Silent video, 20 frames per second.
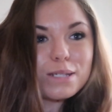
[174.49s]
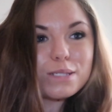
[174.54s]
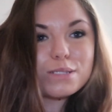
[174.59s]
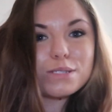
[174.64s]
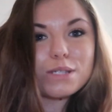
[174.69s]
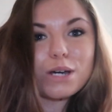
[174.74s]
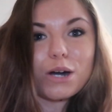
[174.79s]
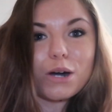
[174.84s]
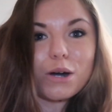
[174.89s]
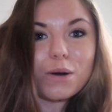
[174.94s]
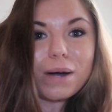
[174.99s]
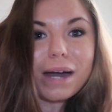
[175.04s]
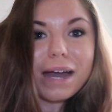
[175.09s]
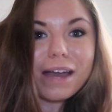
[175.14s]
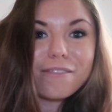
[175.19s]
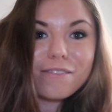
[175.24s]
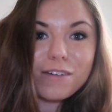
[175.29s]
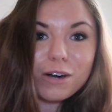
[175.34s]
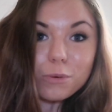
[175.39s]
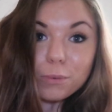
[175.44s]
So
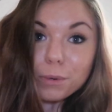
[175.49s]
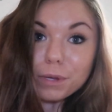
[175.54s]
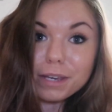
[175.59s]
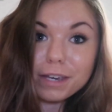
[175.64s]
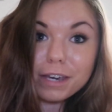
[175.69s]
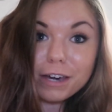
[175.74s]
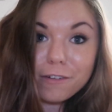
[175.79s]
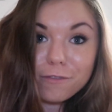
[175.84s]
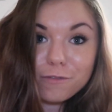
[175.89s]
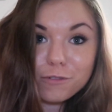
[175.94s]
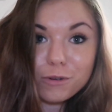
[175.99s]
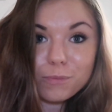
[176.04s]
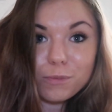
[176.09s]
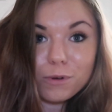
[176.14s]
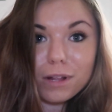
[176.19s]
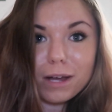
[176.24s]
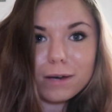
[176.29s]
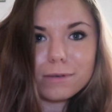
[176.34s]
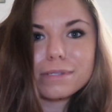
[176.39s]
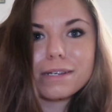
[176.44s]
I felt really
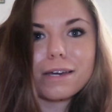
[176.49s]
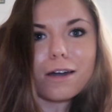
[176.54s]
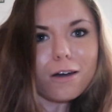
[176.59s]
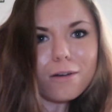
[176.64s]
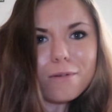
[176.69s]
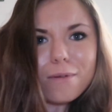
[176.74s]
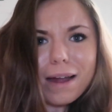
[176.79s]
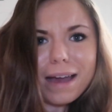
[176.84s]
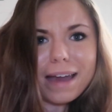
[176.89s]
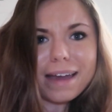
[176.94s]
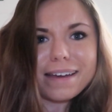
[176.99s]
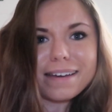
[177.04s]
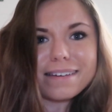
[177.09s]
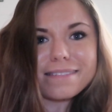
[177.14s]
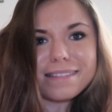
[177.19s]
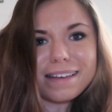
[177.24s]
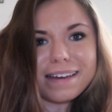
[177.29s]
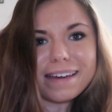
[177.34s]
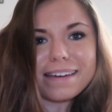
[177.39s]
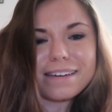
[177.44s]
comfortable. I was like,
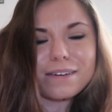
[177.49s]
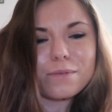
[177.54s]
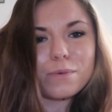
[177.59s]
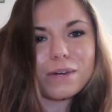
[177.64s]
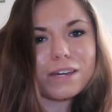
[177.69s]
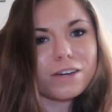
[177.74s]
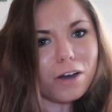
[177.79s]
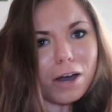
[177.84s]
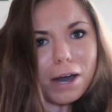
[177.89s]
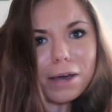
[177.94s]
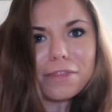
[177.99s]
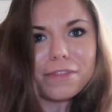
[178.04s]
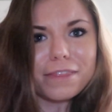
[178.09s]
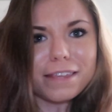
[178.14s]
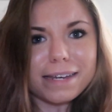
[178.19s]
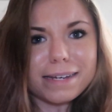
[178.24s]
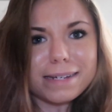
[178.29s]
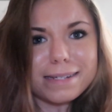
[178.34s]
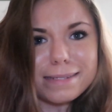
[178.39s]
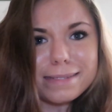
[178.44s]
alright, like, we got
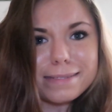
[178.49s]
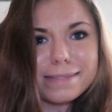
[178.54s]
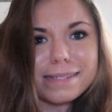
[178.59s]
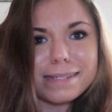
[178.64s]
this.